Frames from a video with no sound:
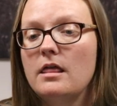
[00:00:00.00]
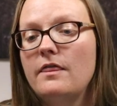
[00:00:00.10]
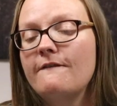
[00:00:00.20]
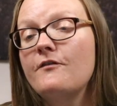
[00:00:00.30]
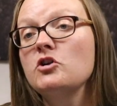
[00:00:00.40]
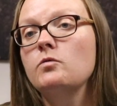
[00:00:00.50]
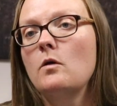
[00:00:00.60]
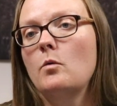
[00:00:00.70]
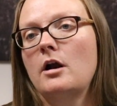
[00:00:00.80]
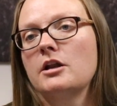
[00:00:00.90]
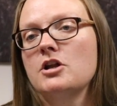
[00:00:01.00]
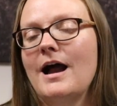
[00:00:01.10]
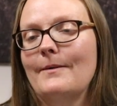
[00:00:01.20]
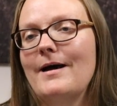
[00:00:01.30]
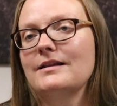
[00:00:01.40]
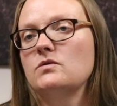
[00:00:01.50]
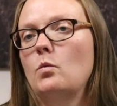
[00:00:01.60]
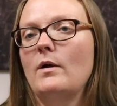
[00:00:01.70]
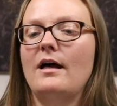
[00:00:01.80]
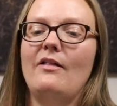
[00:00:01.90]
the first one that we're going to talk about is a
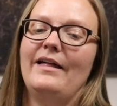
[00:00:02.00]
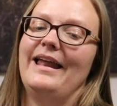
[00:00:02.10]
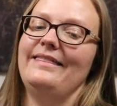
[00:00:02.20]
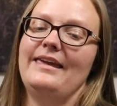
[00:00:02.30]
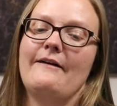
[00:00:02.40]
will, and I think